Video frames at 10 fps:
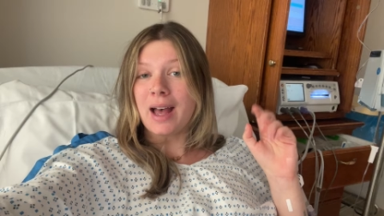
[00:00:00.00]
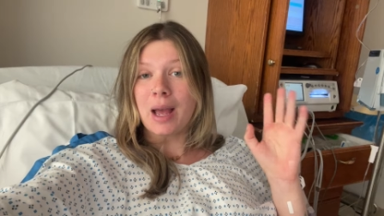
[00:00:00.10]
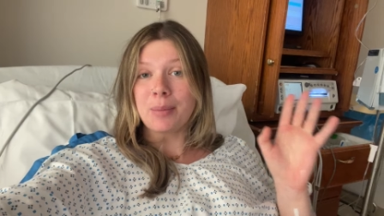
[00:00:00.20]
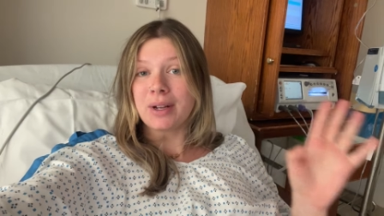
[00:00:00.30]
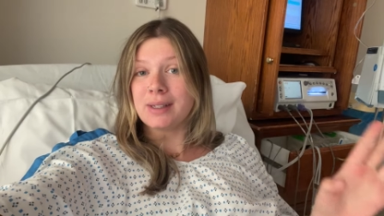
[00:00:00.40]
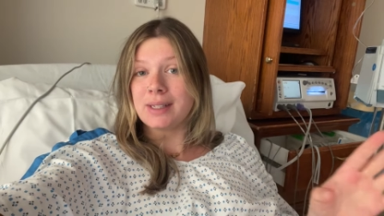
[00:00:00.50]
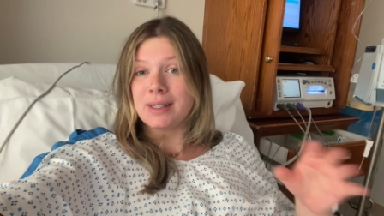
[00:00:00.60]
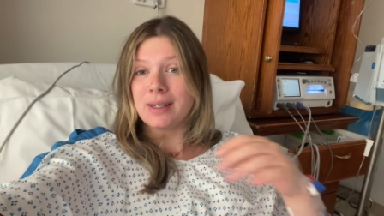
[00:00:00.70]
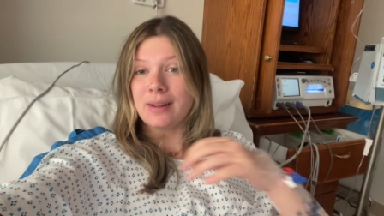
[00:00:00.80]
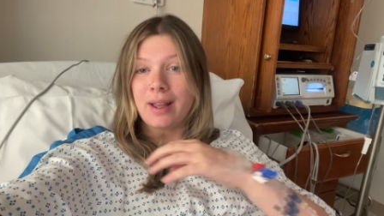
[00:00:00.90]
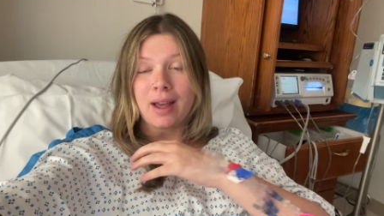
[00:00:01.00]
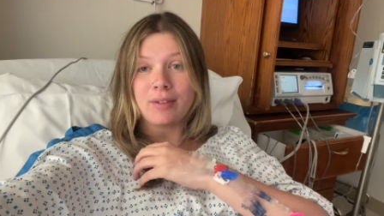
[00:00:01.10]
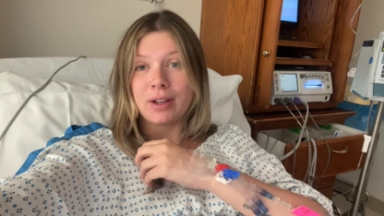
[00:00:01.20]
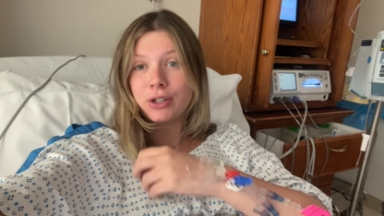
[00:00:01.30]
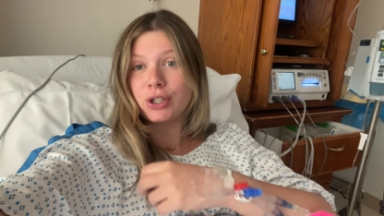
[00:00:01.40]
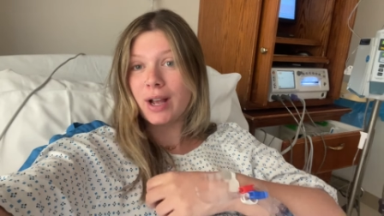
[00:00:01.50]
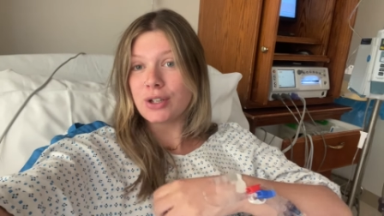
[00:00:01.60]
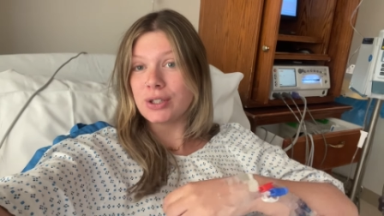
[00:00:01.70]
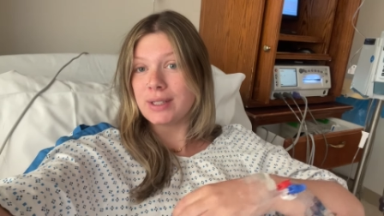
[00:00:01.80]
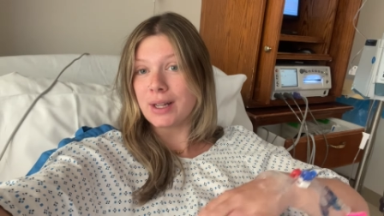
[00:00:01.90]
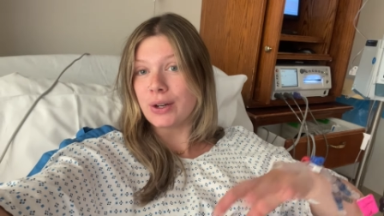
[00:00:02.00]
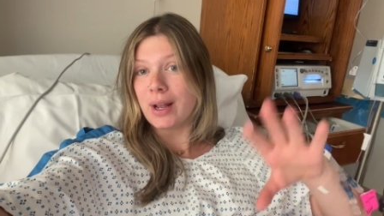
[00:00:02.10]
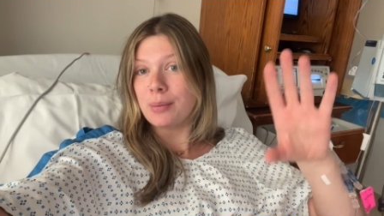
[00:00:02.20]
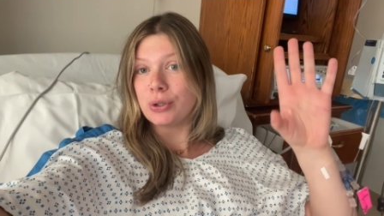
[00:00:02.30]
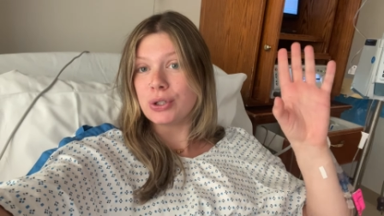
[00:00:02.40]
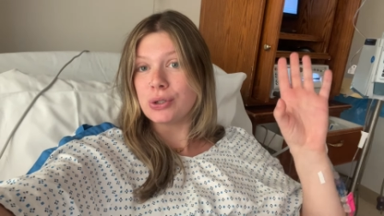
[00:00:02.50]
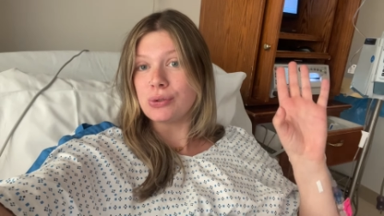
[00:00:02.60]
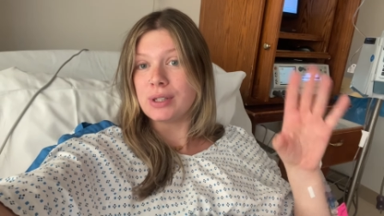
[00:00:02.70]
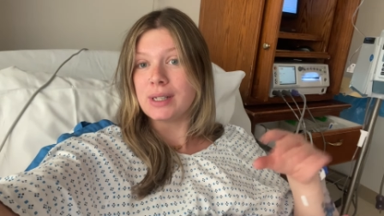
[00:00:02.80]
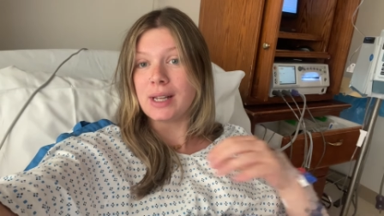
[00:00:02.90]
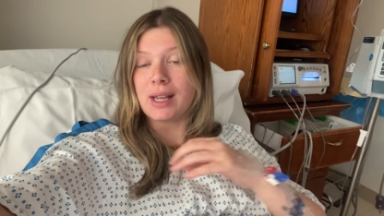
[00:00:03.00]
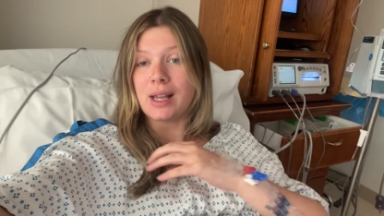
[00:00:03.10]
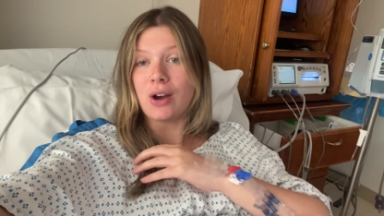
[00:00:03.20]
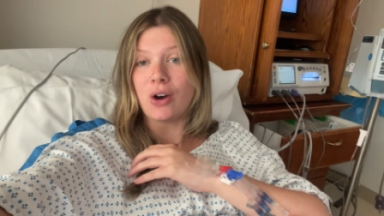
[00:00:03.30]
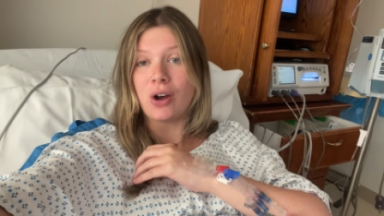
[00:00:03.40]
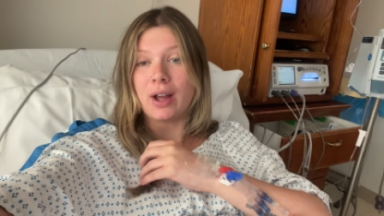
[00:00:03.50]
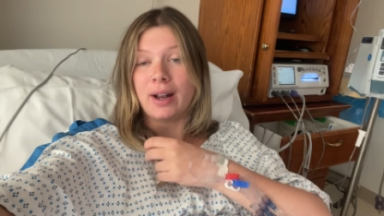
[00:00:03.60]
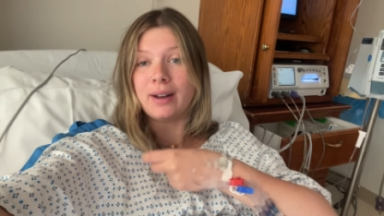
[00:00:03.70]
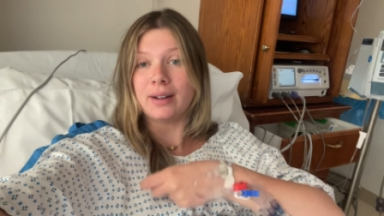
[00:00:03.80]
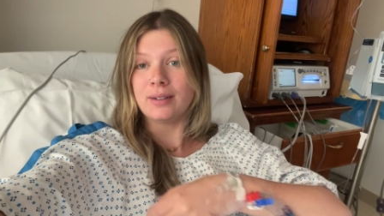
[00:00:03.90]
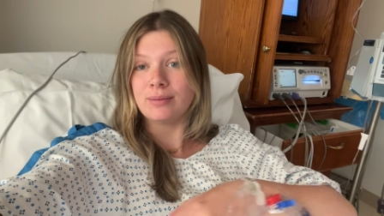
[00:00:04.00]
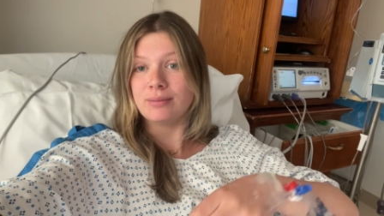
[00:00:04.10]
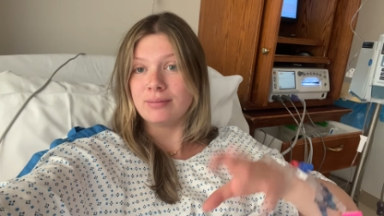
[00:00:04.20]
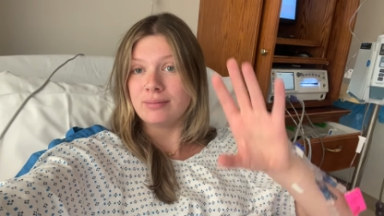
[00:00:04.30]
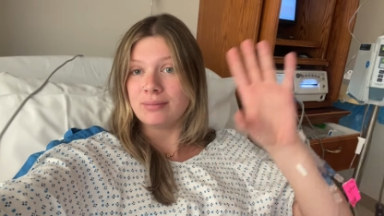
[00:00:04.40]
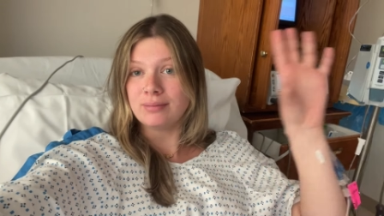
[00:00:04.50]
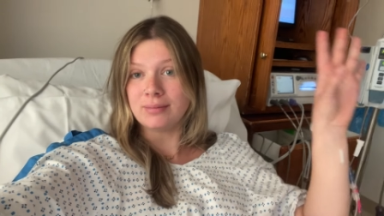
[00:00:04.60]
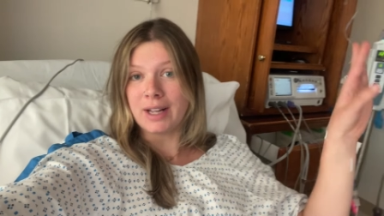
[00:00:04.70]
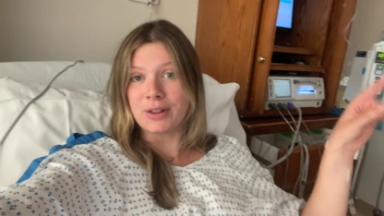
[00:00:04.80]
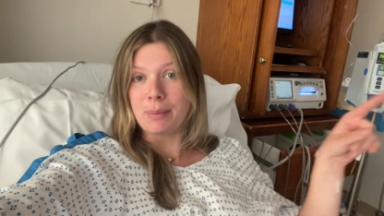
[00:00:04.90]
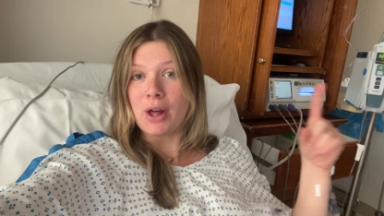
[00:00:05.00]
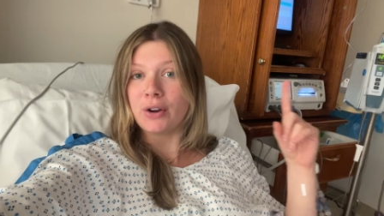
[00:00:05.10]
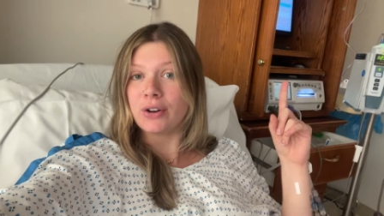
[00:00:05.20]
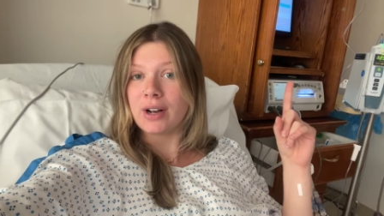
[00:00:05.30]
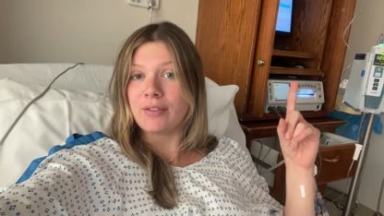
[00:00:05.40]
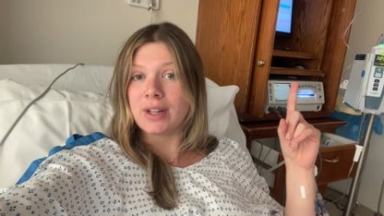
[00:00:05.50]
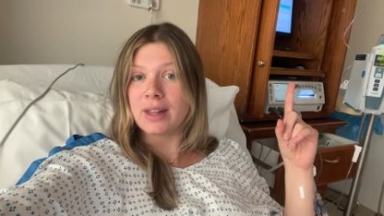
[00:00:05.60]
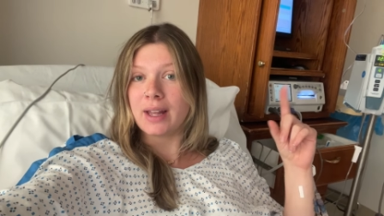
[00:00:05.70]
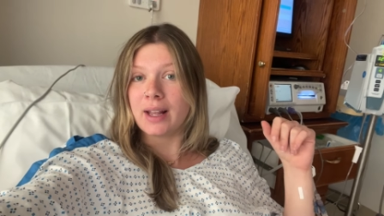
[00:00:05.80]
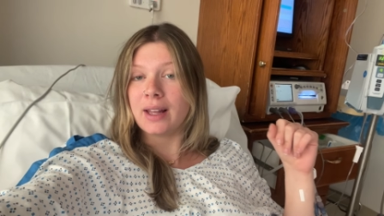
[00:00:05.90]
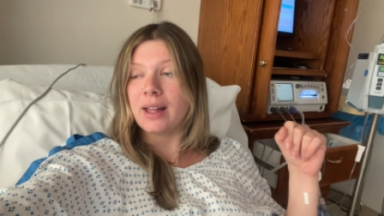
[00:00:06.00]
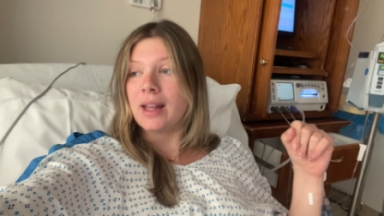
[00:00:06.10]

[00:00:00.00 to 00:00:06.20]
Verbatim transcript: I'm consistently having contractions that they're able to see on like the monitor and everything.